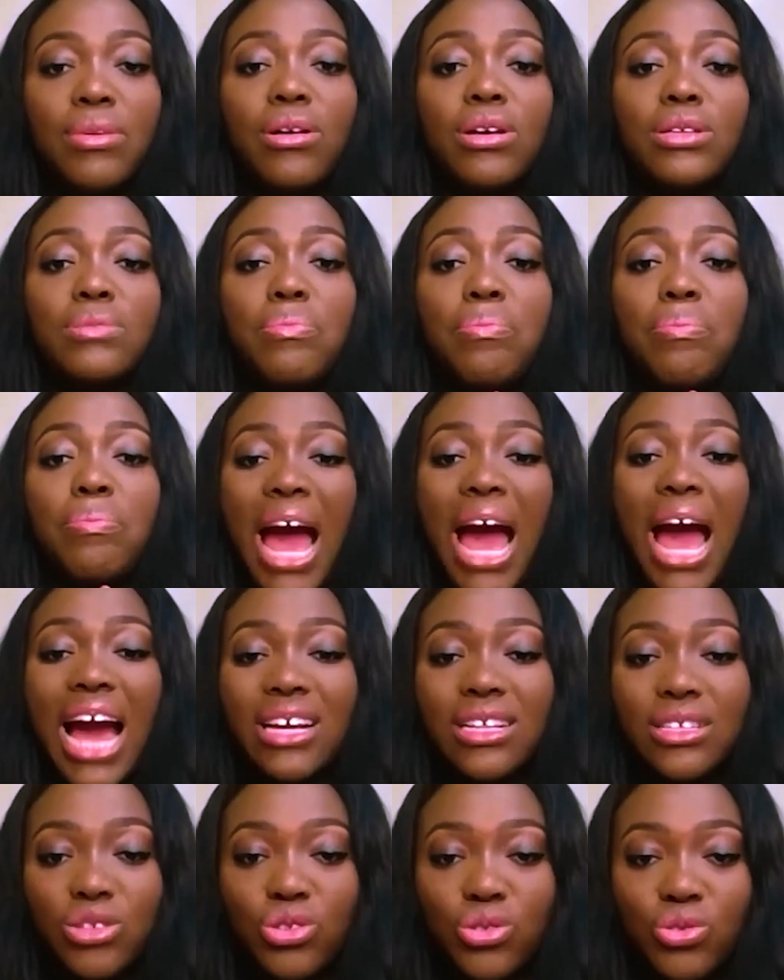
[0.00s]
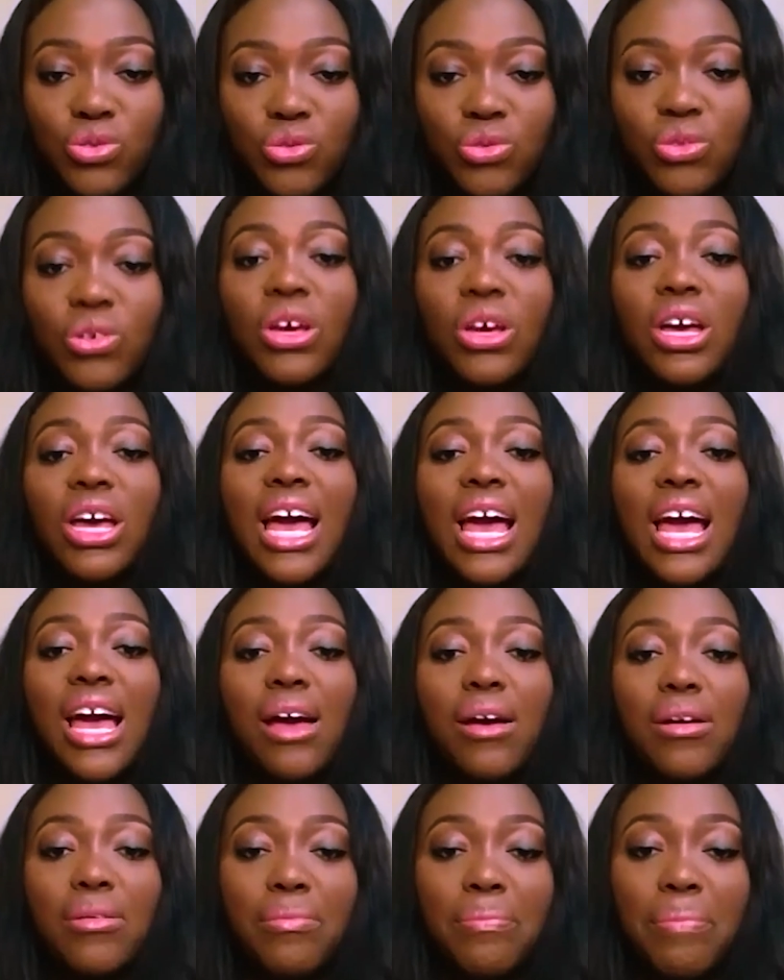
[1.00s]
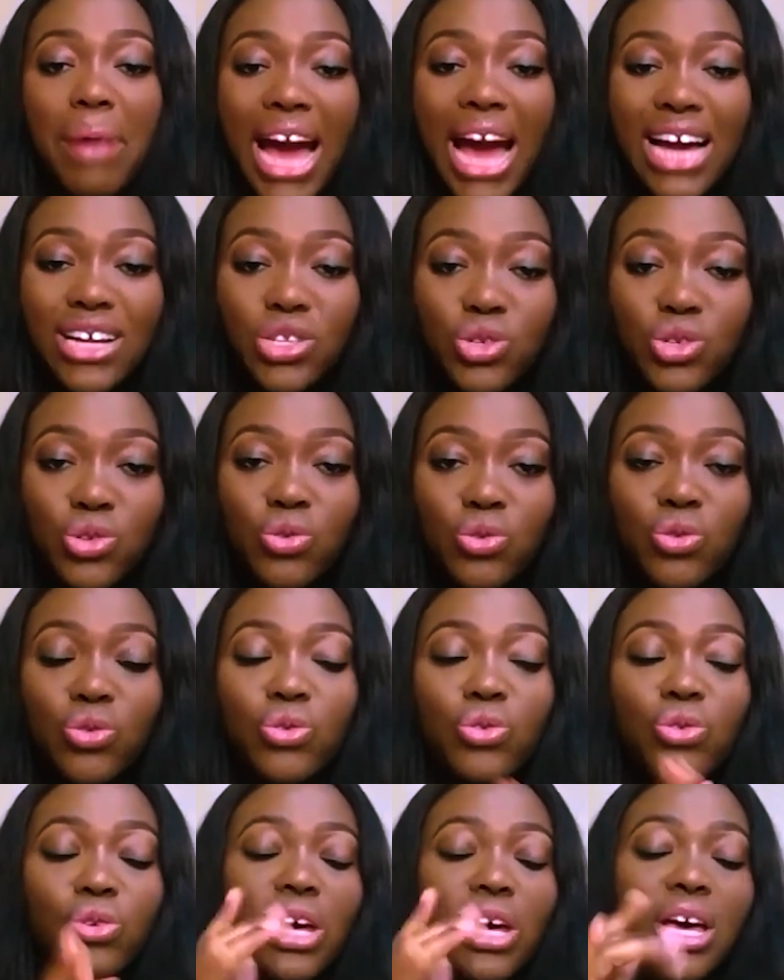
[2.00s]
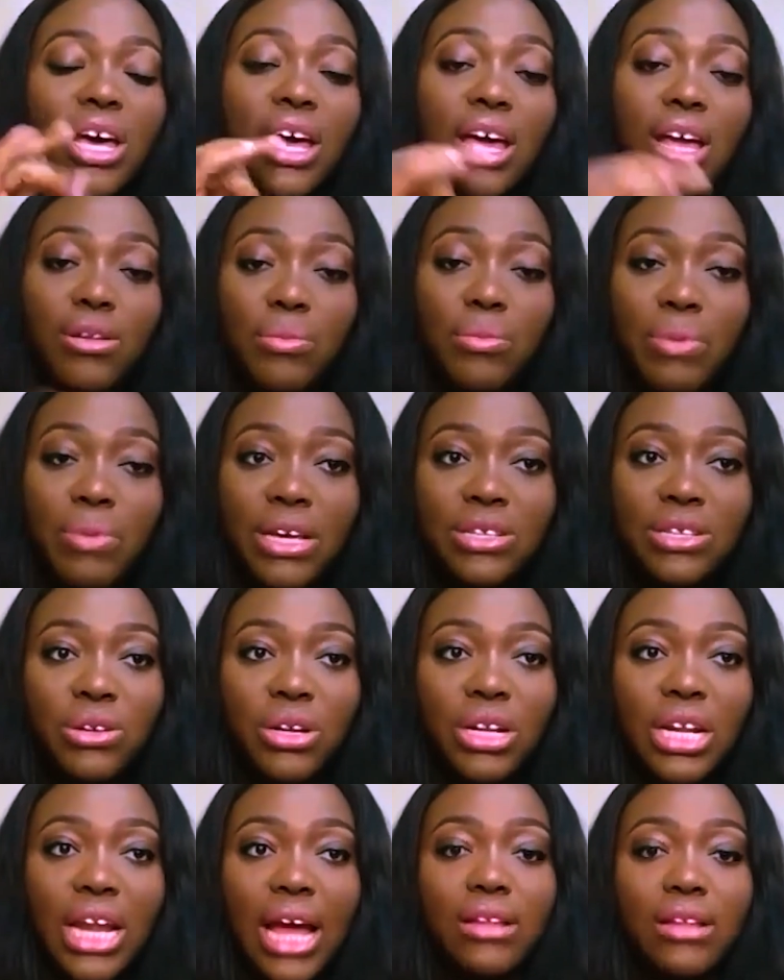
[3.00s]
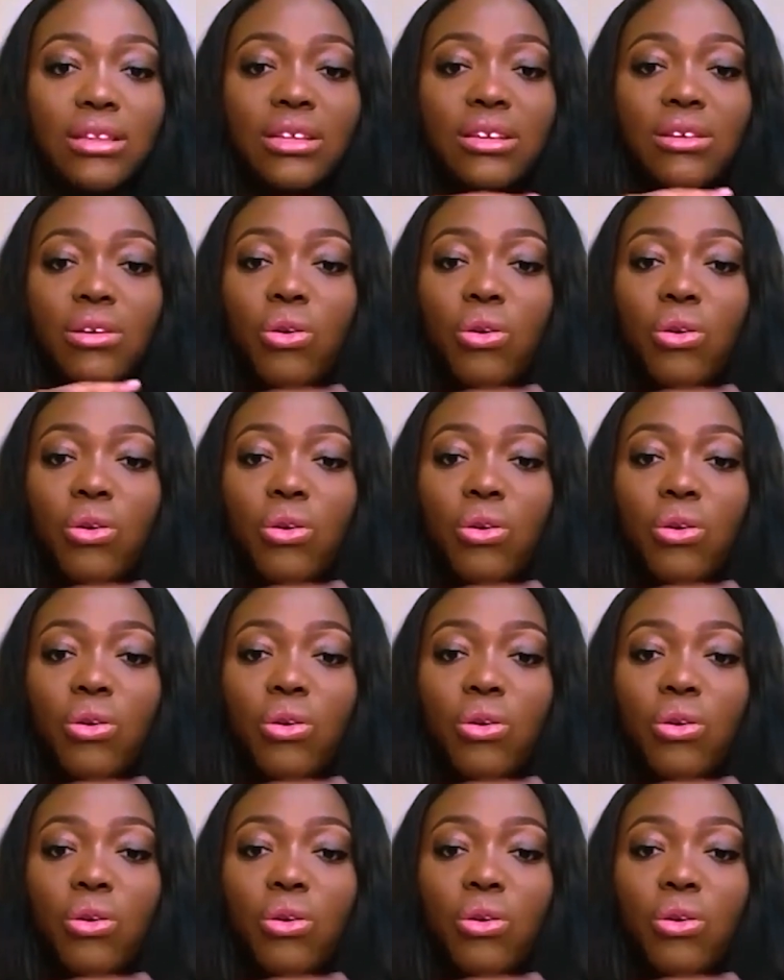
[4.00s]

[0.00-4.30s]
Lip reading: Because back to Edo Best Online,